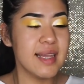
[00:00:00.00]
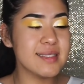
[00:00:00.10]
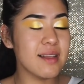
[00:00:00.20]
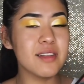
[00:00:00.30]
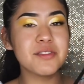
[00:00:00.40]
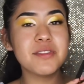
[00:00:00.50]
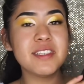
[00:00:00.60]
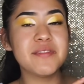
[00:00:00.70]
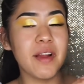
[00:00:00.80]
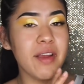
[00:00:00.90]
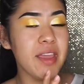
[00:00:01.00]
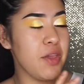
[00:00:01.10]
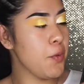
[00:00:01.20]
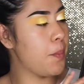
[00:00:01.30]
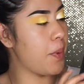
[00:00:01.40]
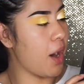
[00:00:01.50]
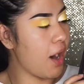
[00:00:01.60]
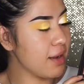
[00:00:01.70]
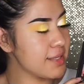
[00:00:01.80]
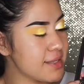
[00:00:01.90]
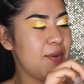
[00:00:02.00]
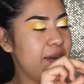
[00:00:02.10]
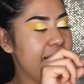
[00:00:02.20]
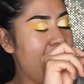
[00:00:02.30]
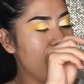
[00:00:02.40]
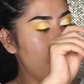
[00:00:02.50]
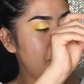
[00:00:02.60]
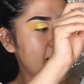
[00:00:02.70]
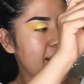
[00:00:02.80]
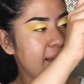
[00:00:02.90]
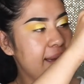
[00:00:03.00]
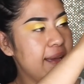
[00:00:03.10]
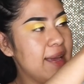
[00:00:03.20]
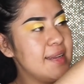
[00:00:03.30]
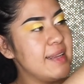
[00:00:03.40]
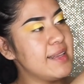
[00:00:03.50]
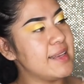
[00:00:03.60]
is also this very cute box. So I open it, and